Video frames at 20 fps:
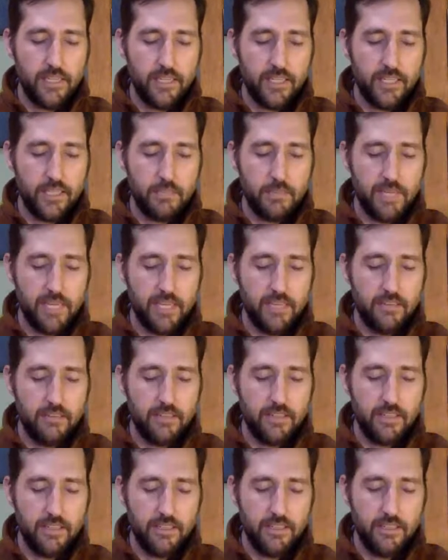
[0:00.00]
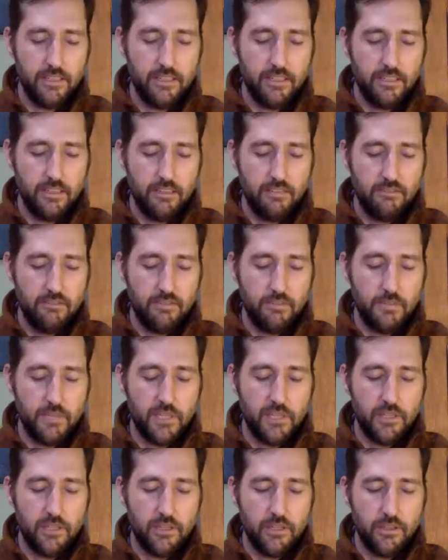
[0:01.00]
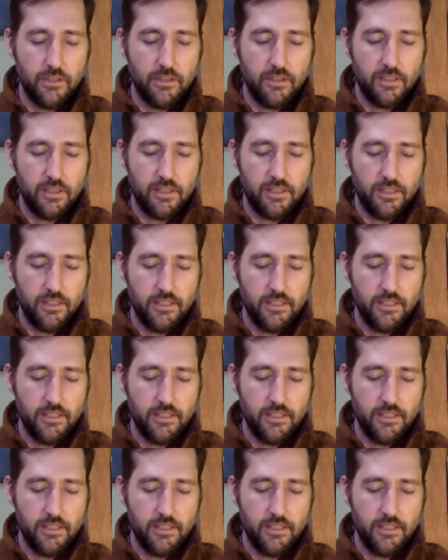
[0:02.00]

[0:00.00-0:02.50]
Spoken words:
expand from the earth